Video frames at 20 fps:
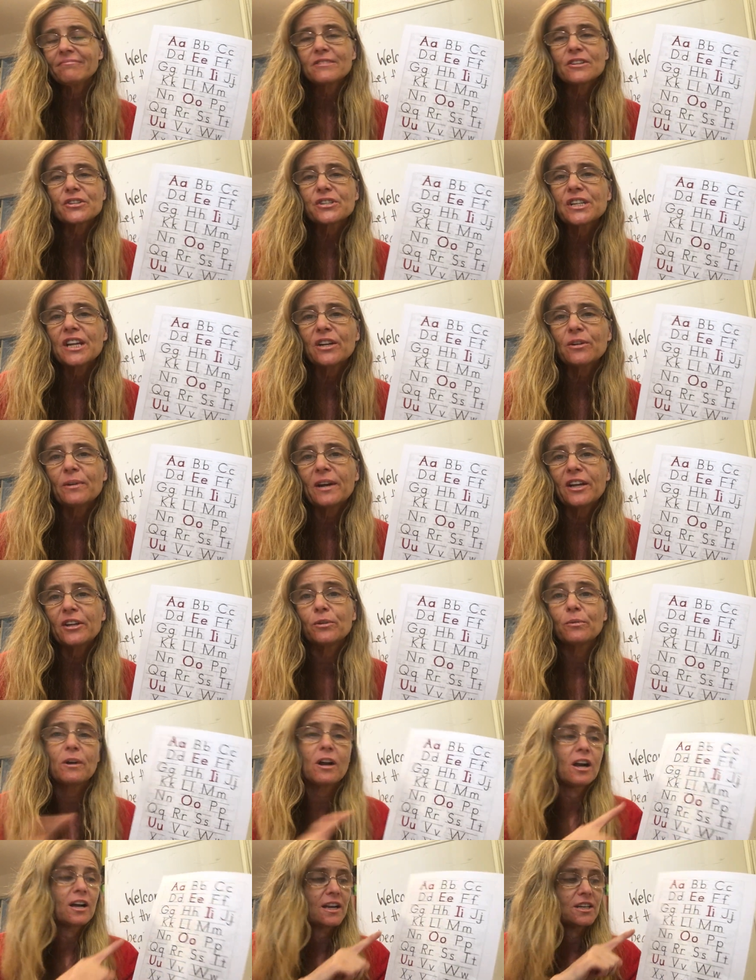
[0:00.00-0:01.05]
There's not a right or
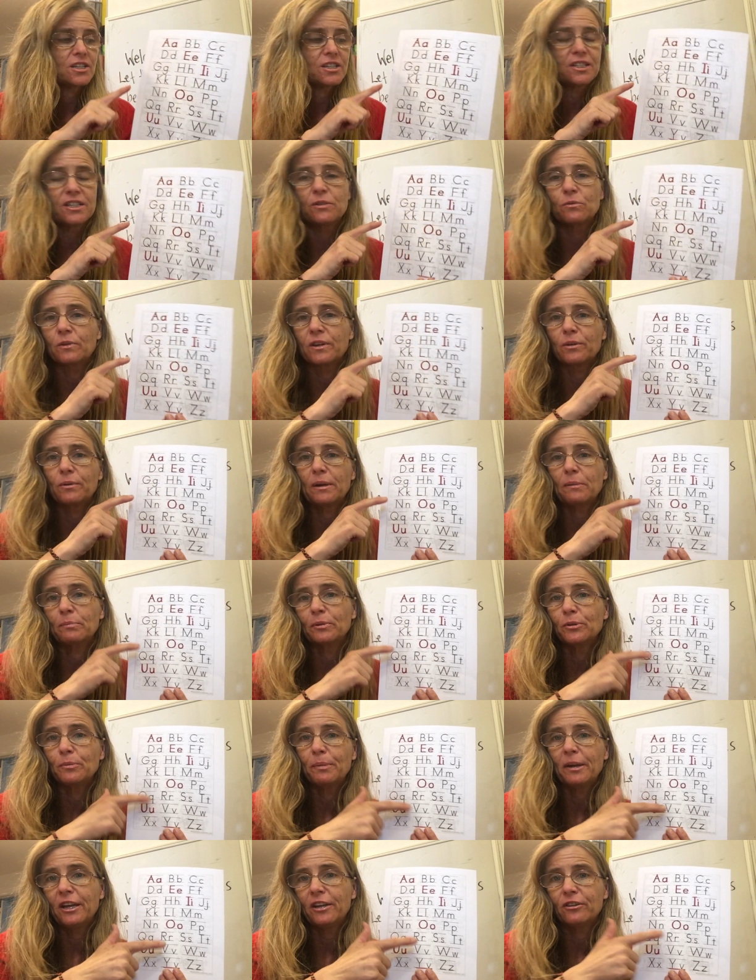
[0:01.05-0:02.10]
wrong. I just didn't want to write
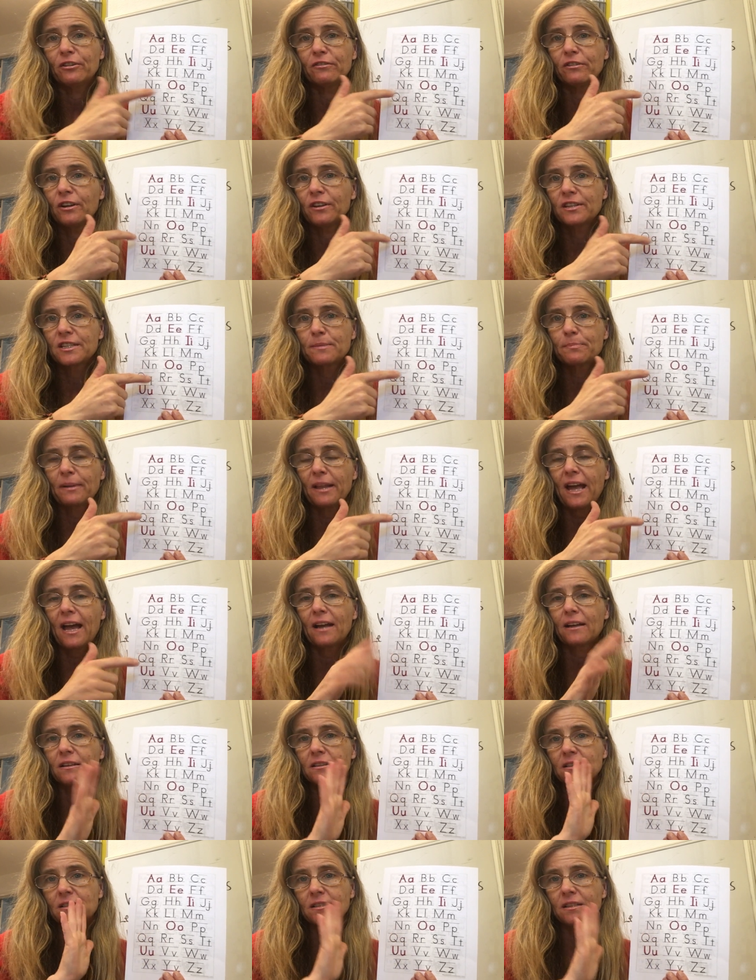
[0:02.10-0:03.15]
blue pen over all this
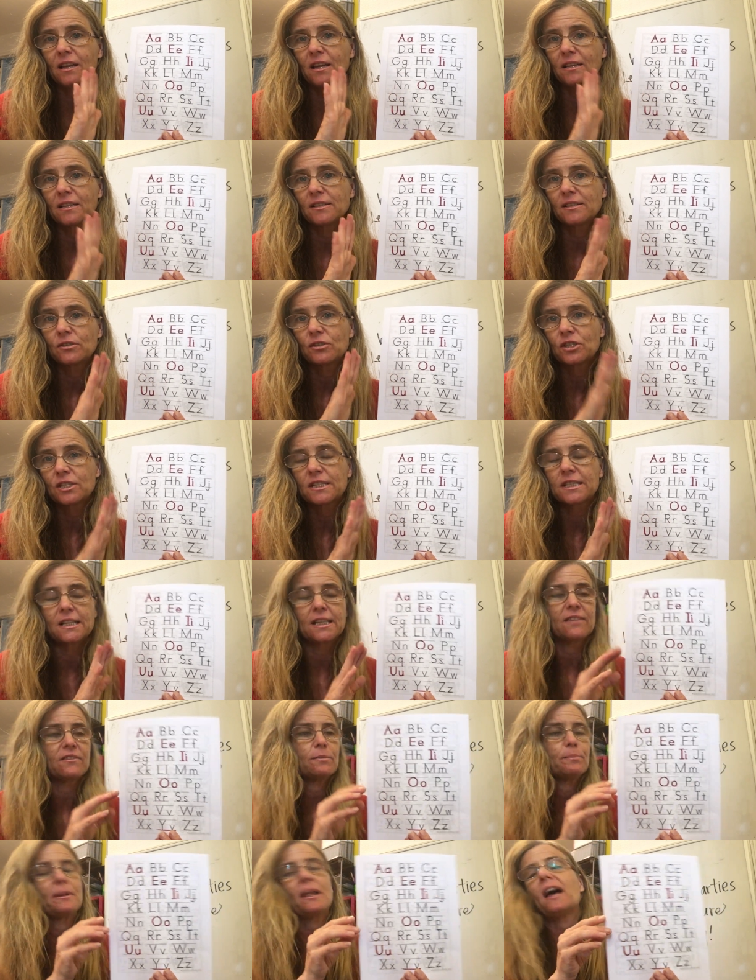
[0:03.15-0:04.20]
black. It's a lot easier just to
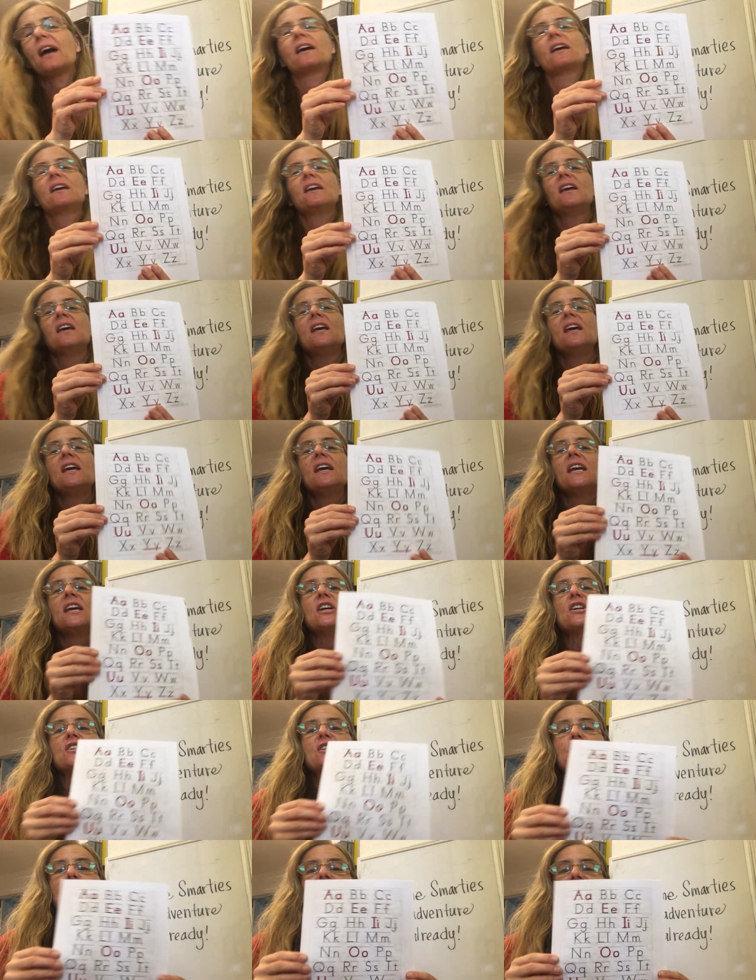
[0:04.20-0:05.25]
leave it black.
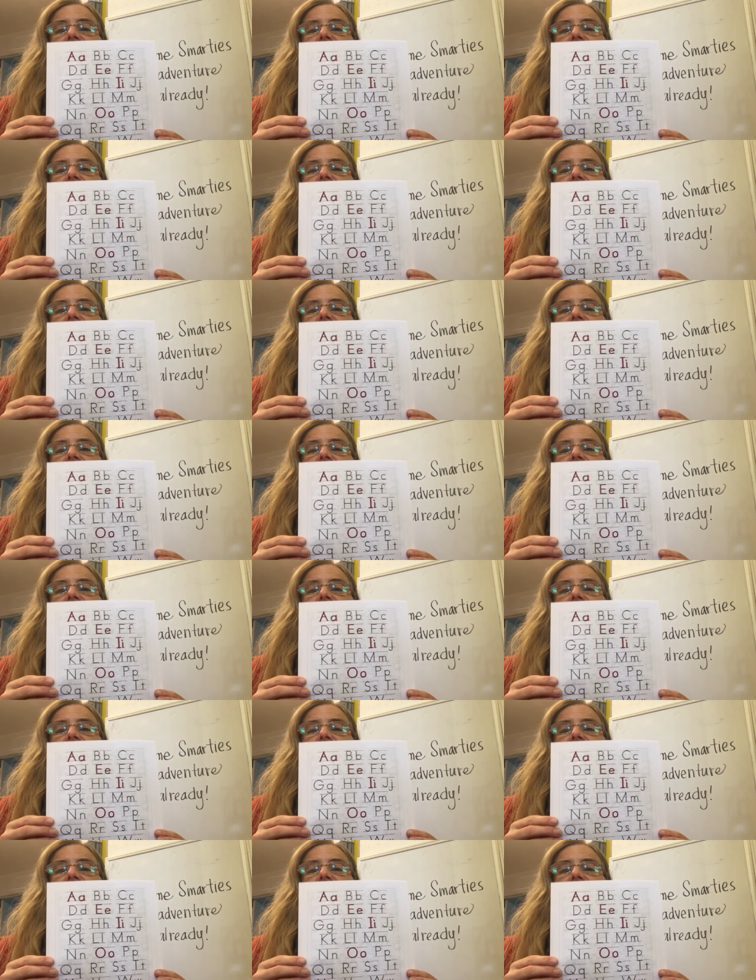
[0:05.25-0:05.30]
Here's the